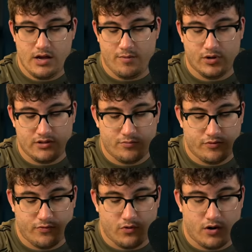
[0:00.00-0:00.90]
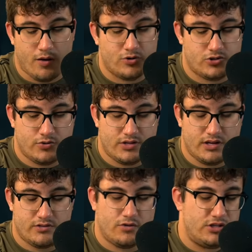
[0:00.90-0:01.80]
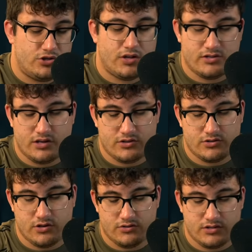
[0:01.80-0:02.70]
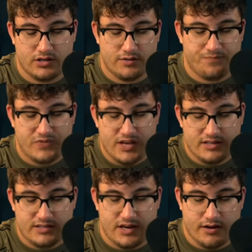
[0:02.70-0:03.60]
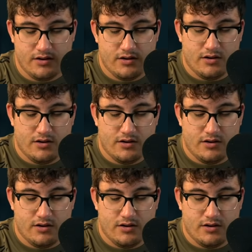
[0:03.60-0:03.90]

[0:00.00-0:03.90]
Yeah, month number four, almost three thousand dollars. Uh, two thousand dollars goes to city.